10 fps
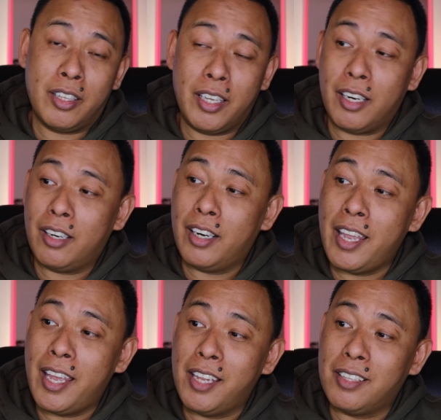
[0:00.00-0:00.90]
there
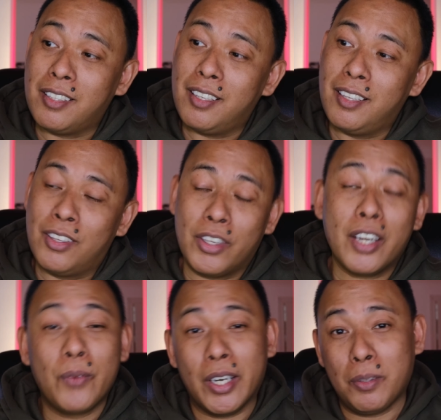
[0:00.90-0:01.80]
and their
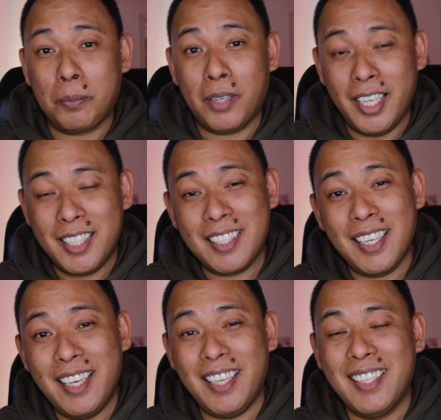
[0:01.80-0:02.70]
regular price
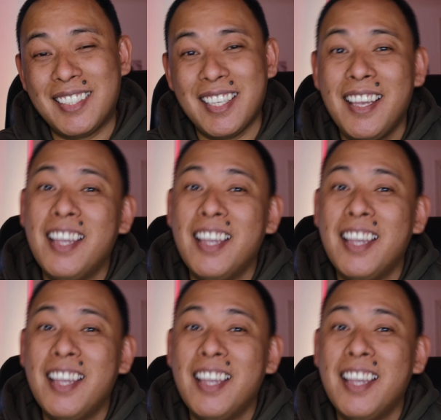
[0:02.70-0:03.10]
is